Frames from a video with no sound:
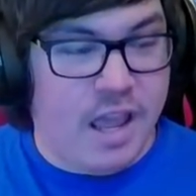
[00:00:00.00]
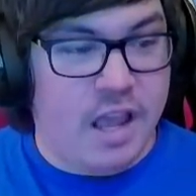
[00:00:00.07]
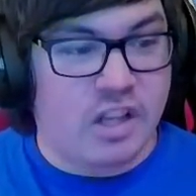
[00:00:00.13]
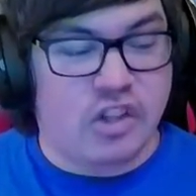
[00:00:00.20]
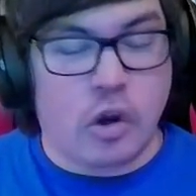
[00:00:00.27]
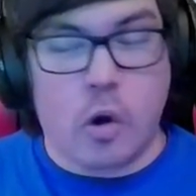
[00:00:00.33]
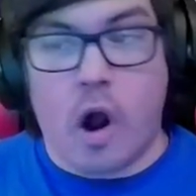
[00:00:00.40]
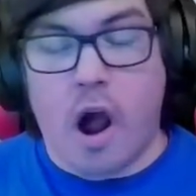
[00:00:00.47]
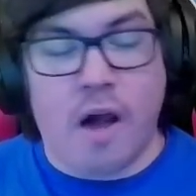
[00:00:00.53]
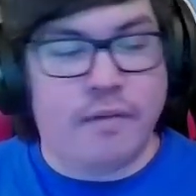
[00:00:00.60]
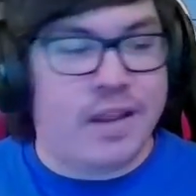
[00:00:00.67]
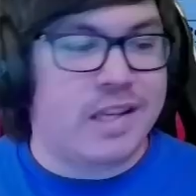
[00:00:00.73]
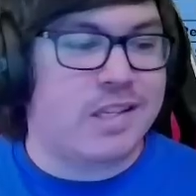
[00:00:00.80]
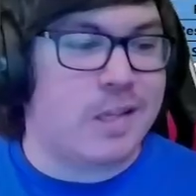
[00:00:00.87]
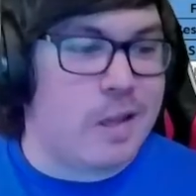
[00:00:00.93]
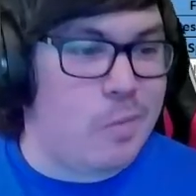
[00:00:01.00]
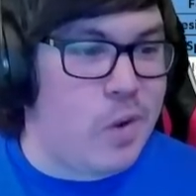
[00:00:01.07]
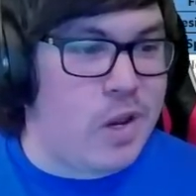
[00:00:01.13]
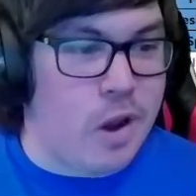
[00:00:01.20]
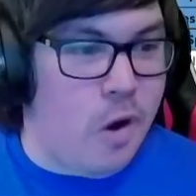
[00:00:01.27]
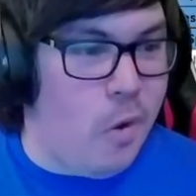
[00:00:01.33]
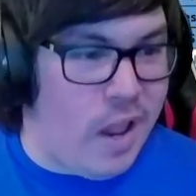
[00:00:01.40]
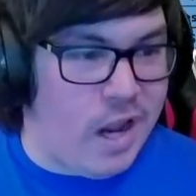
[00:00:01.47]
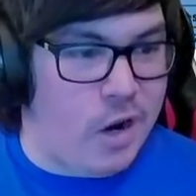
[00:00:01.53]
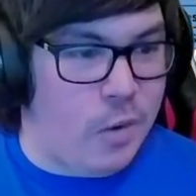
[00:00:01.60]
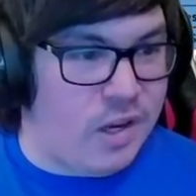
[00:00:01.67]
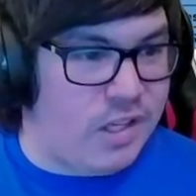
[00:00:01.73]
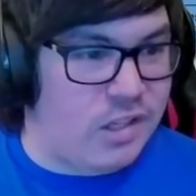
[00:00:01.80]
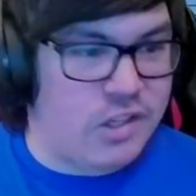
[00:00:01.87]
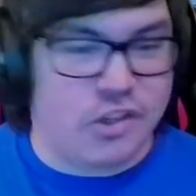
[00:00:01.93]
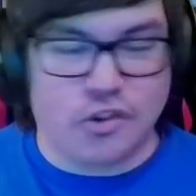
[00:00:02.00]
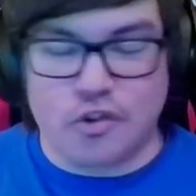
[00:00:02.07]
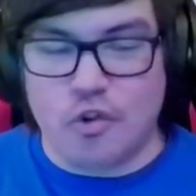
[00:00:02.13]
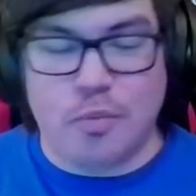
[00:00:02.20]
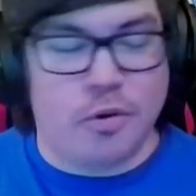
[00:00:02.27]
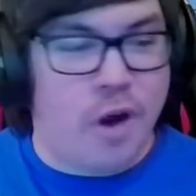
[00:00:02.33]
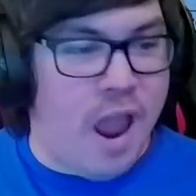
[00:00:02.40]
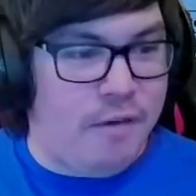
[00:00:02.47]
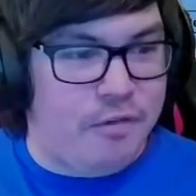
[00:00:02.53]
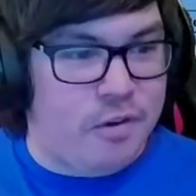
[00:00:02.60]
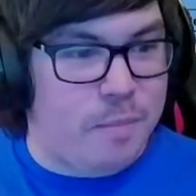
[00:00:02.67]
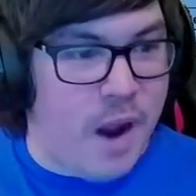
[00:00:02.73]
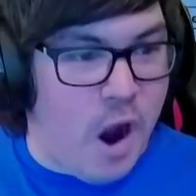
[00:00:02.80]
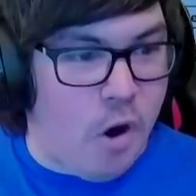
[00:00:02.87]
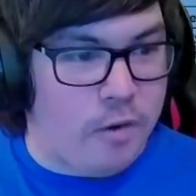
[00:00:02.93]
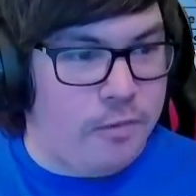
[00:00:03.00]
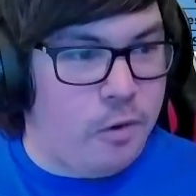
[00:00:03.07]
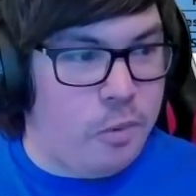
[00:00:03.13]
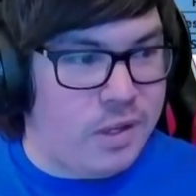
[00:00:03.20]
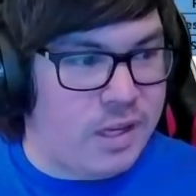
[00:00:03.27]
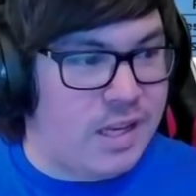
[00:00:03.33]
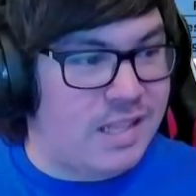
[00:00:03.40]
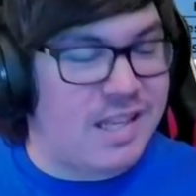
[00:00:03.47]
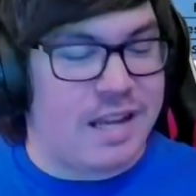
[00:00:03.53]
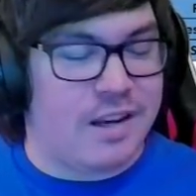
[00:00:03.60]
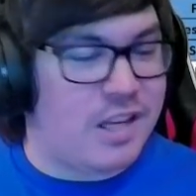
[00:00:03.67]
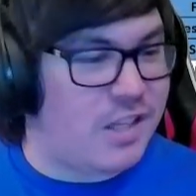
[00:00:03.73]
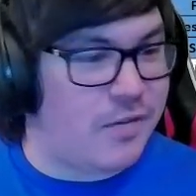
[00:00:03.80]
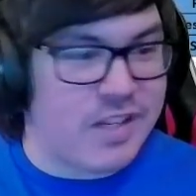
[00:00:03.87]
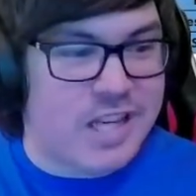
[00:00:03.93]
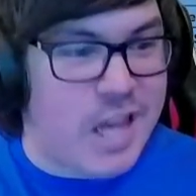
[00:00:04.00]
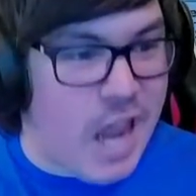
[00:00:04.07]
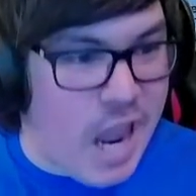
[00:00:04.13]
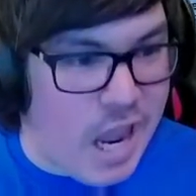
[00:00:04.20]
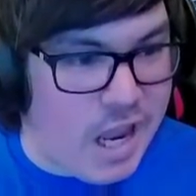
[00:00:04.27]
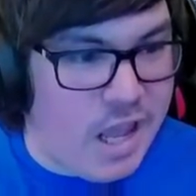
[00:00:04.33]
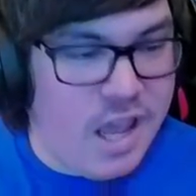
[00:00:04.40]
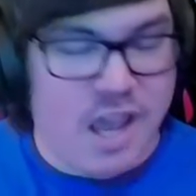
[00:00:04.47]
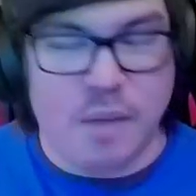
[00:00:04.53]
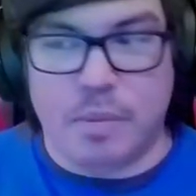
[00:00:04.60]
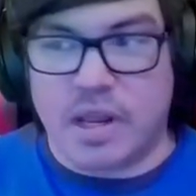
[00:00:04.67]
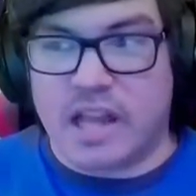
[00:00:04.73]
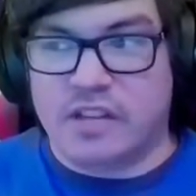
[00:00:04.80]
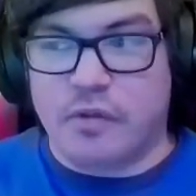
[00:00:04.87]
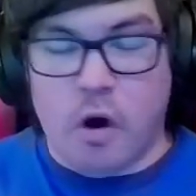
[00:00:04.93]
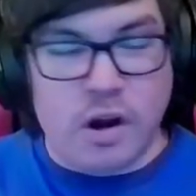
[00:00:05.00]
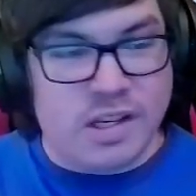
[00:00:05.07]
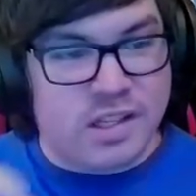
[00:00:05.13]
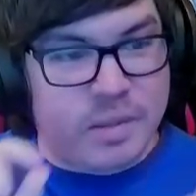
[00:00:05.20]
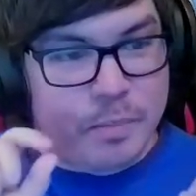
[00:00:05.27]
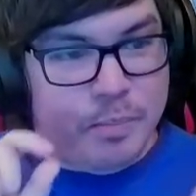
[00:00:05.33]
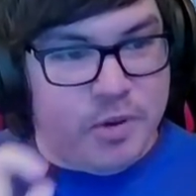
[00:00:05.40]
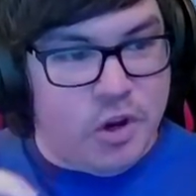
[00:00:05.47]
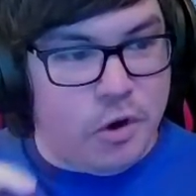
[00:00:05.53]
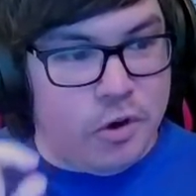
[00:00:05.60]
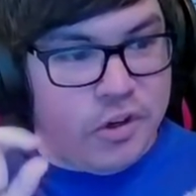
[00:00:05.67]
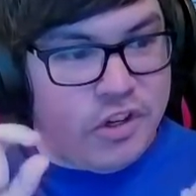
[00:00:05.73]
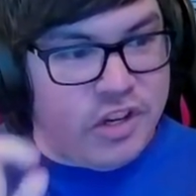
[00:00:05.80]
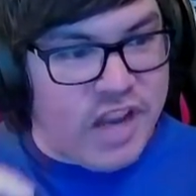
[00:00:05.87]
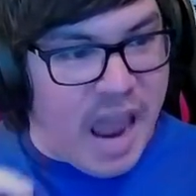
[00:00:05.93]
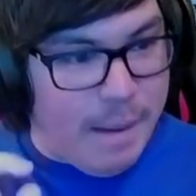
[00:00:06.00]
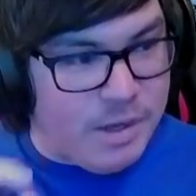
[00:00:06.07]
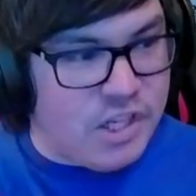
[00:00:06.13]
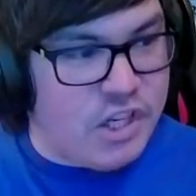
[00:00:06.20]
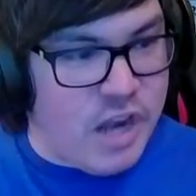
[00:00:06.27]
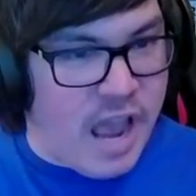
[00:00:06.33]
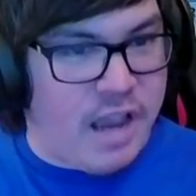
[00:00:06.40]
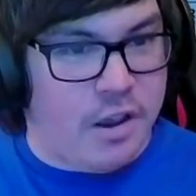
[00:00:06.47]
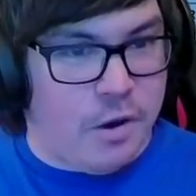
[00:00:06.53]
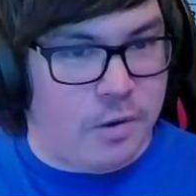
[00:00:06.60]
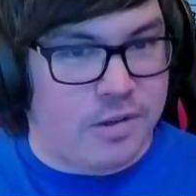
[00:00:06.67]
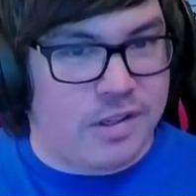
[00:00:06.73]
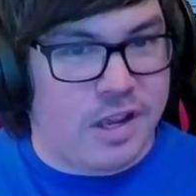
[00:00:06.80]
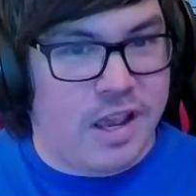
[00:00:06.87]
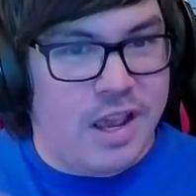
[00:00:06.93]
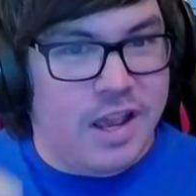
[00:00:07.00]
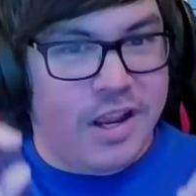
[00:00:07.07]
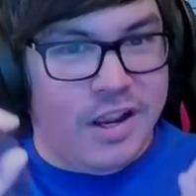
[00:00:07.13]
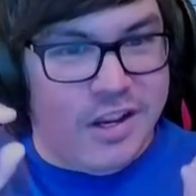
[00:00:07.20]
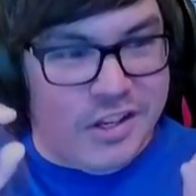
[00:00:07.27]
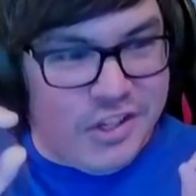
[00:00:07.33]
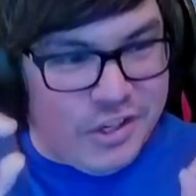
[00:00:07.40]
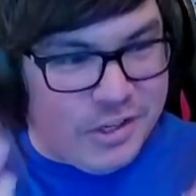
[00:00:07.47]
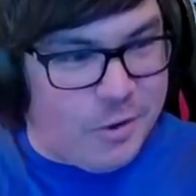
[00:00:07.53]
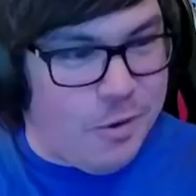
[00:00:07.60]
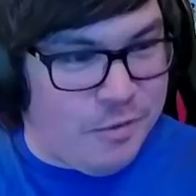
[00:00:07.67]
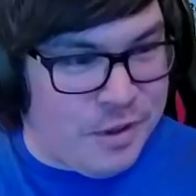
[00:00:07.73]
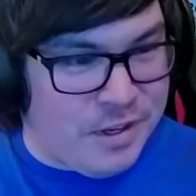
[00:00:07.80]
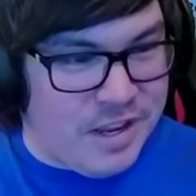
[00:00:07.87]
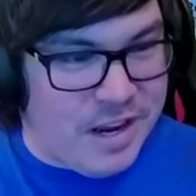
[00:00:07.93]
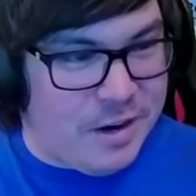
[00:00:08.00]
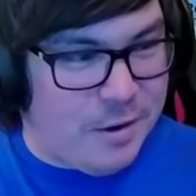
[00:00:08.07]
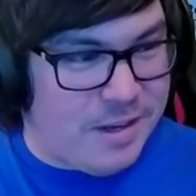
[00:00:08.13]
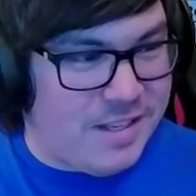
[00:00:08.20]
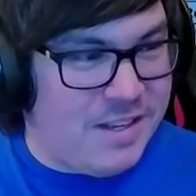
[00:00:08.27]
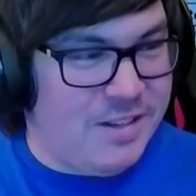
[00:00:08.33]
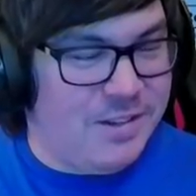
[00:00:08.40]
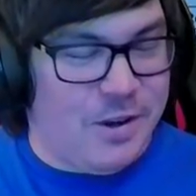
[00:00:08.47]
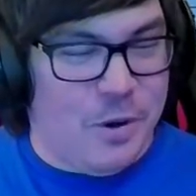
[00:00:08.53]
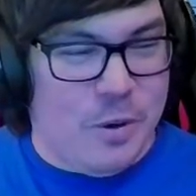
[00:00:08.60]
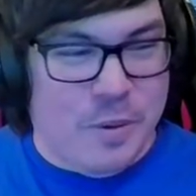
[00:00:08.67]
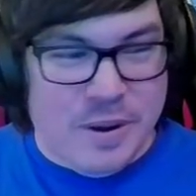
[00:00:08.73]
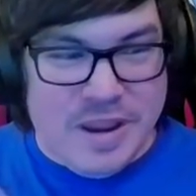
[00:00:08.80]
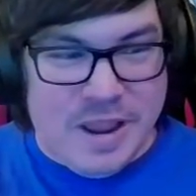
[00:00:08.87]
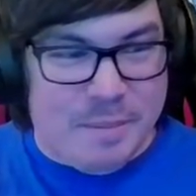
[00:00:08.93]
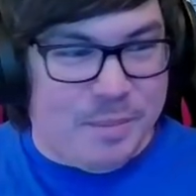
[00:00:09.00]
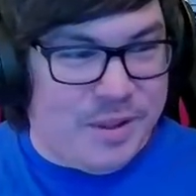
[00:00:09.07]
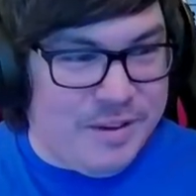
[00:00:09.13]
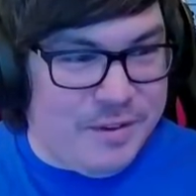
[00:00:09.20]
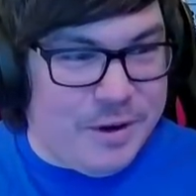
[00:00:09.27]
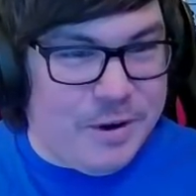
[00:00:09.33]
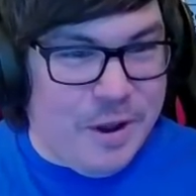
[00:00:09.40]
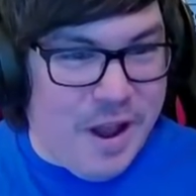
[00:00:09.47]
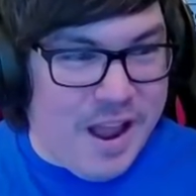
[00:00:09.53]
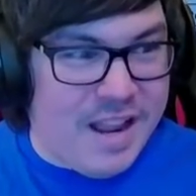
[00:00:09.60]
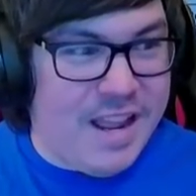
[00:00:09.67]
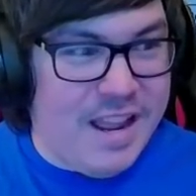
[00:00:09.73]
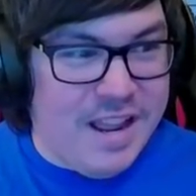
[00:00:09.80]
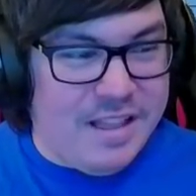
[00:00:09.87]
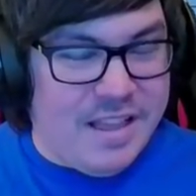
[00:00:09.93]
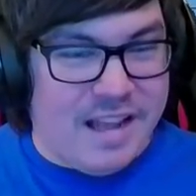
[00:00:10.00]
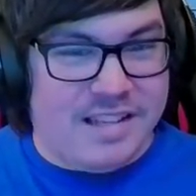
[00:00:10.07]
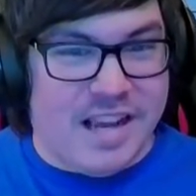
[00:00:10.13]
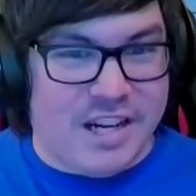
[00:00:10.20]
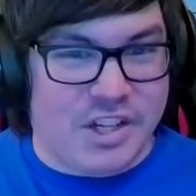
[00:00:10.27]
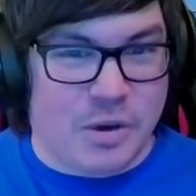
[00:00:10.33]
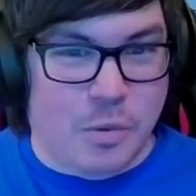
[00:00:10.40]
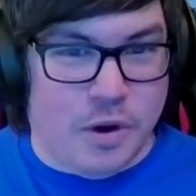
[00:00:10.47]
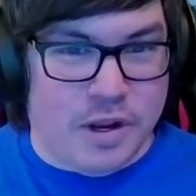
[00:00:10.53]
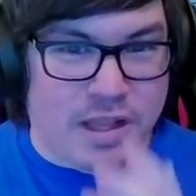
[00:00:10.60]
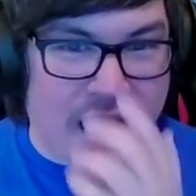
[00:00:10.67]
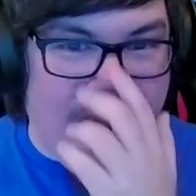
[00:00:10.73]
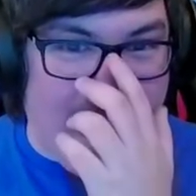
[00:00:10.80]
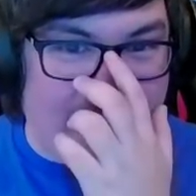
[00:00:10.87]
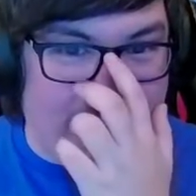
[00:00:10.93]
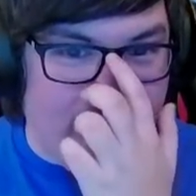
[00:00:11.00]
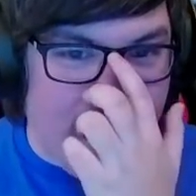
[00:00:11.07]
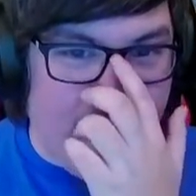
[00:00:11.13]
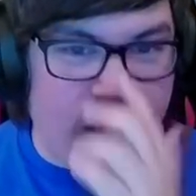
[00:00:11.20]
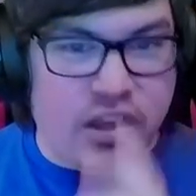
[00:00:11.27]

So obviously we know Icarus is super effing powerful because of his kit, but as far as the pure damage stat goes, she's equivalent to Icarus. So yeah, believe it or not, that's actually where it lands.